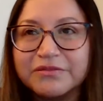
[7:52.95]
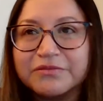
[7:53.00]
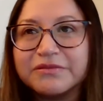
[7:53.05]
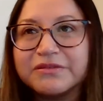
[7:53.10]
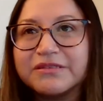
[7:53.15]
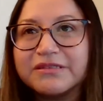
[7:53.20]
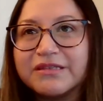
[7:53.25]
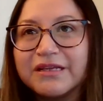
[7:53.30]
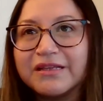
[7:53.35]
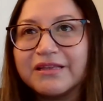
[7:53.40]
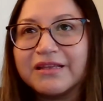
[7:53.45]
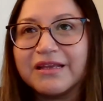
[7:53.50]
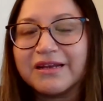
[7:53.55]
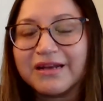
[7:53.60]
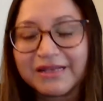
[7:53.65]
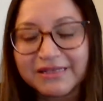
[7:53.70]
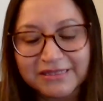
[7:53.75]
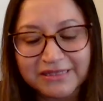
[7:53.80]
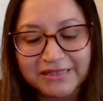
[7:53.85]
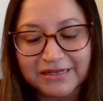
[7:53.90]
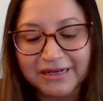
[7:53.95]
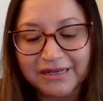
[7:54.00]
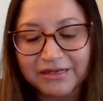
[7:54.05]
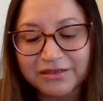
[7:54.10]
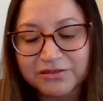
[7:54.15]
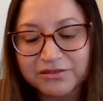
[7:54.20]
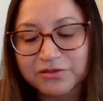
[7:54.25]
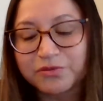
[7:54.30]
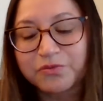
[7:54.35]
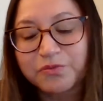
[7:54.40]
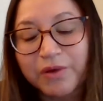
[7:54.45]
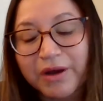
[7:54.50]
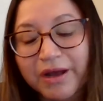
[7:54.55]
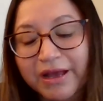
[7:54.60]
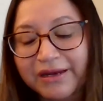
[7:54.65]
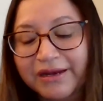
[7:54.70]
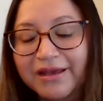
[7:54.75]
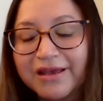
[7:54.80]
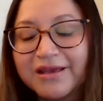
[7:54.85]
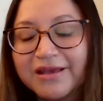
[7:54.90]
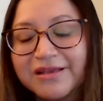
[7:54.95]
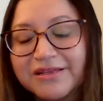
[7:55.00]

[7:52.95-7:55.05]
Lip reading: It was, and then I said like, so what?